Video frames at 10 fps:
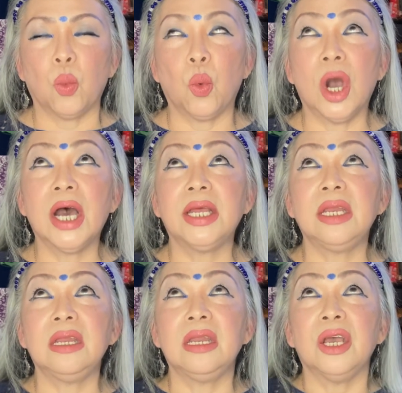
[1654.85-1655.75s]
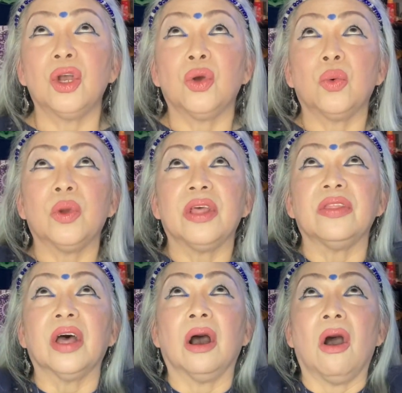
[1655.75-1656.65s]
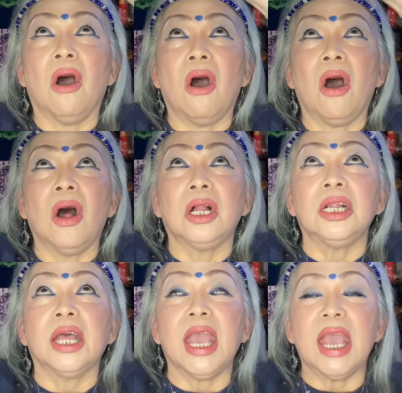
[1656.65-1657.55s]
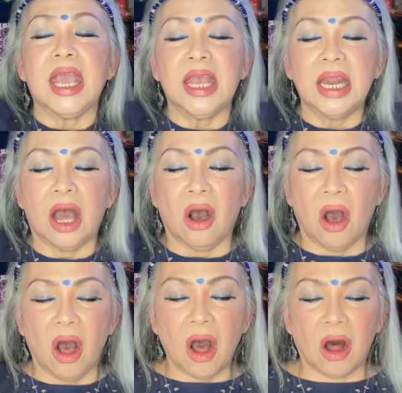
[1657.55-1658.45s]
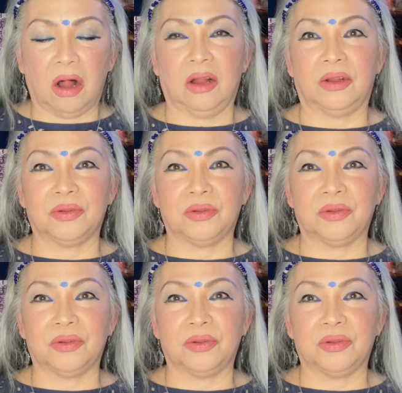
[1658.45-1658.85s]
one with all and all.